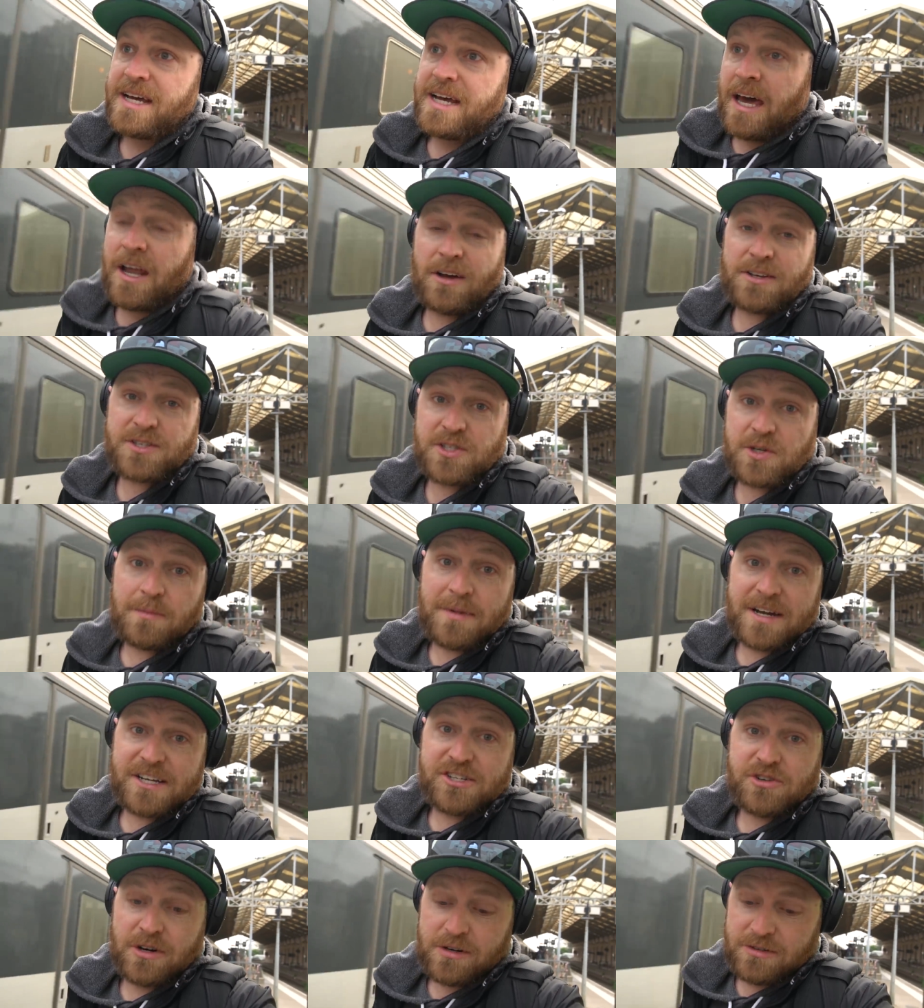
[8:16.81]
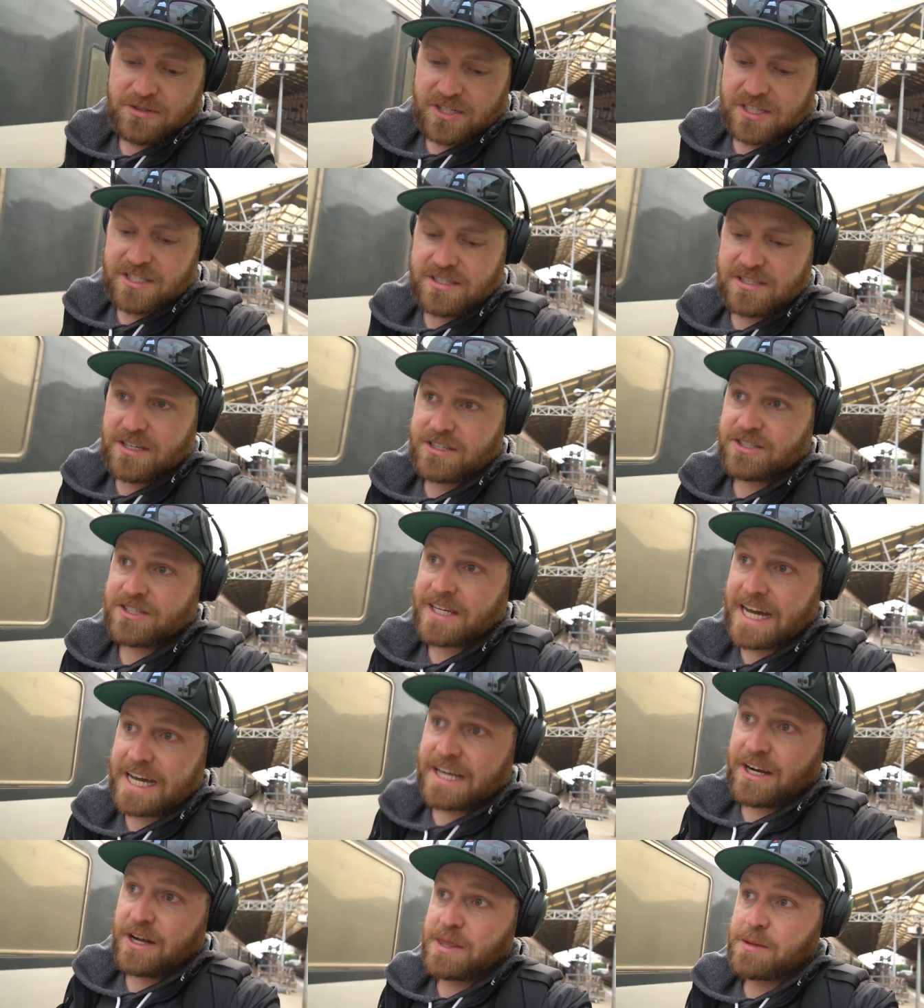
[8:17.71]
And also my drone just
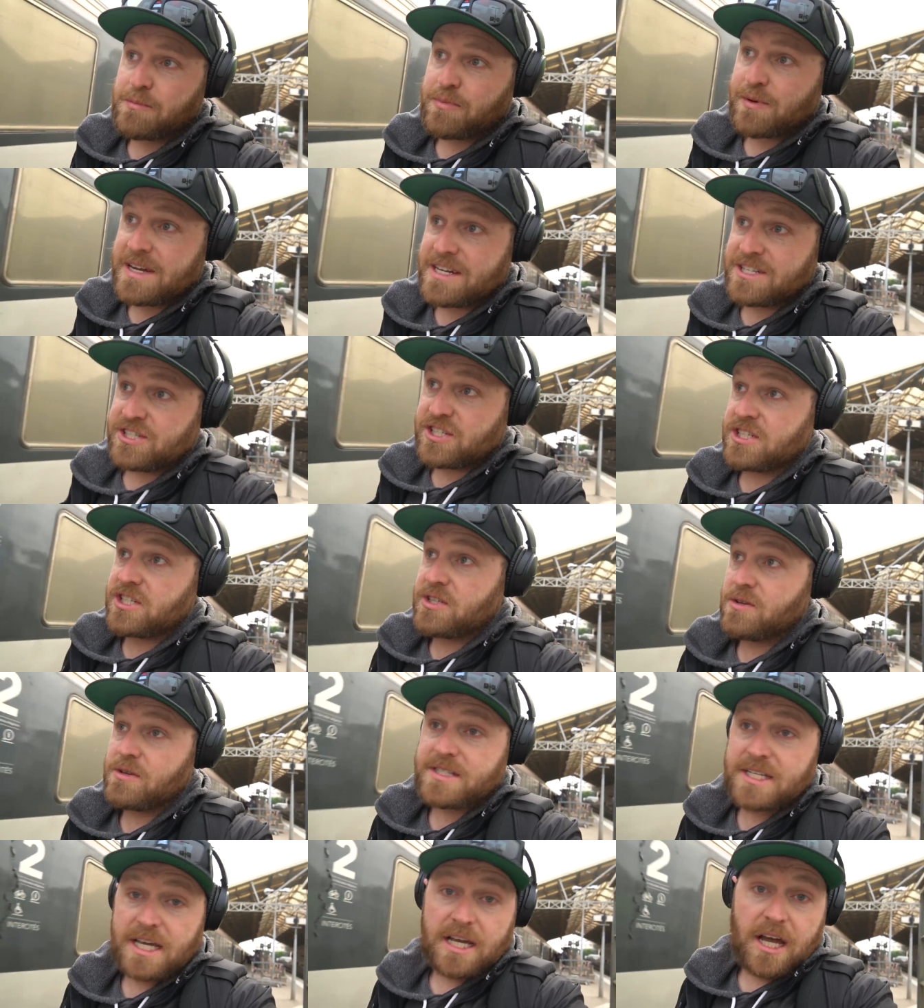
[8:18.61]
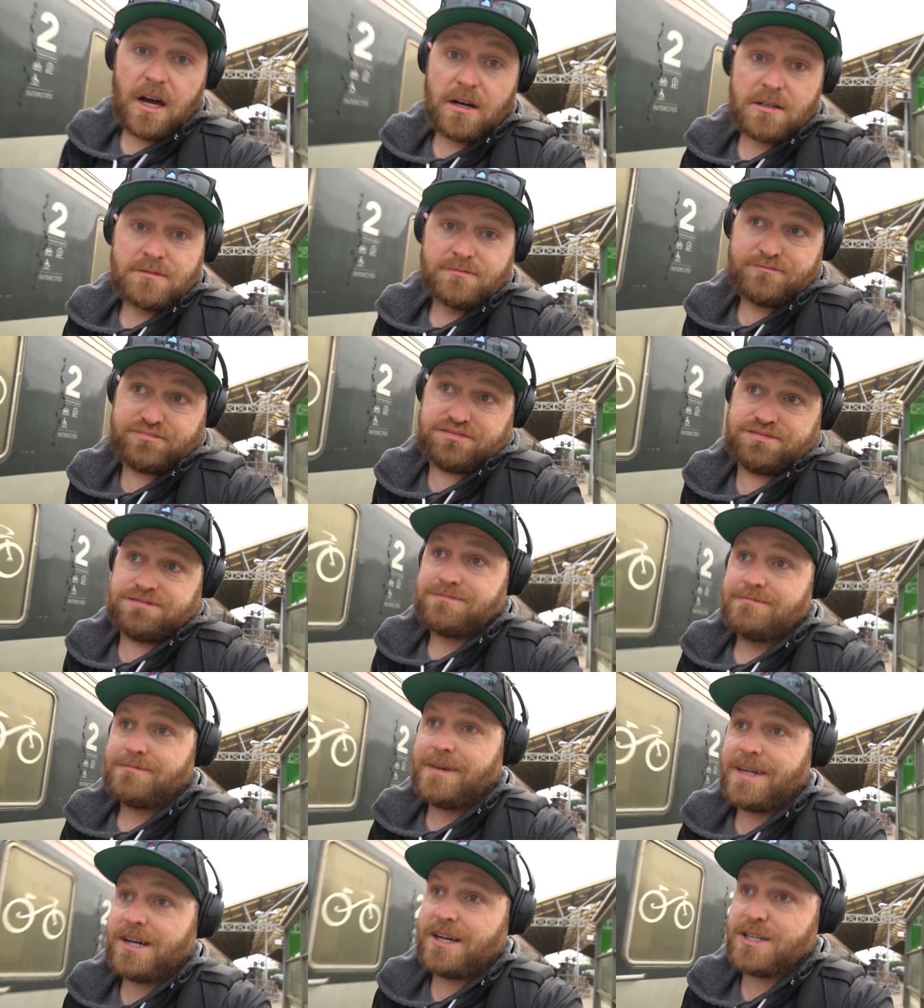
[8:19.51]
died on the bridge, and she was like, oh,
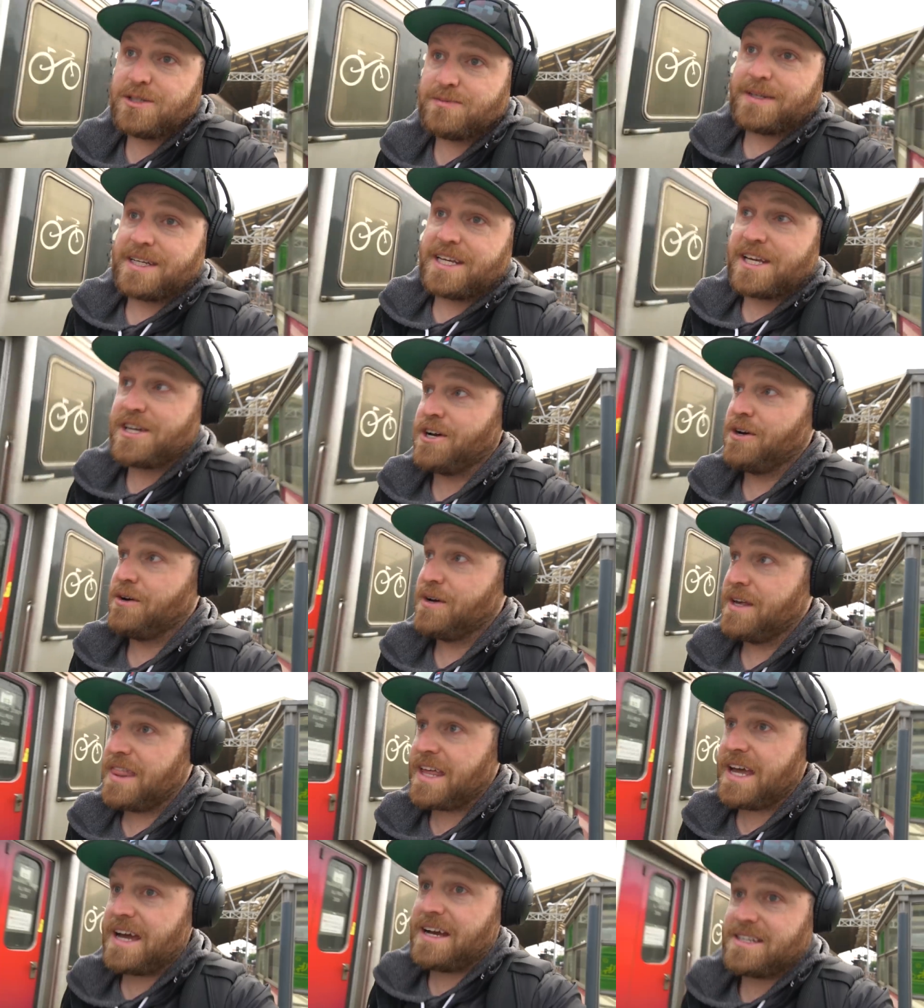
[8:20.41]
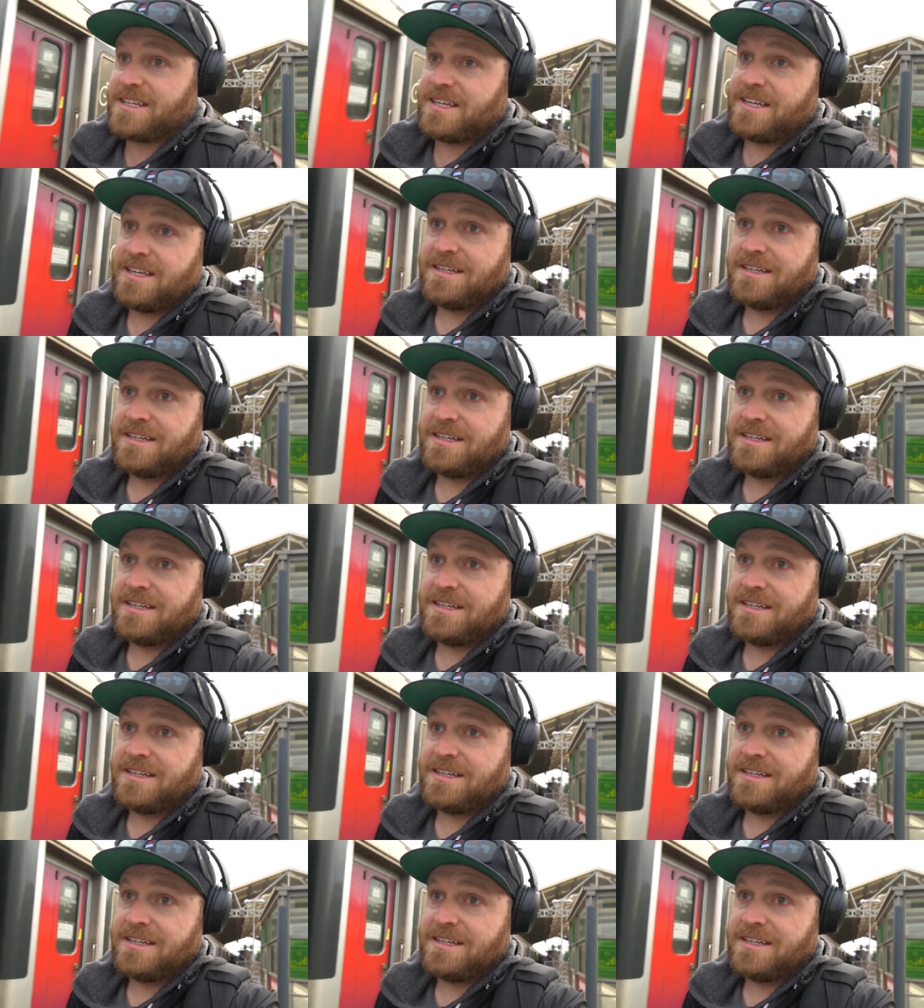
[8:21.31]
my husband can go get that.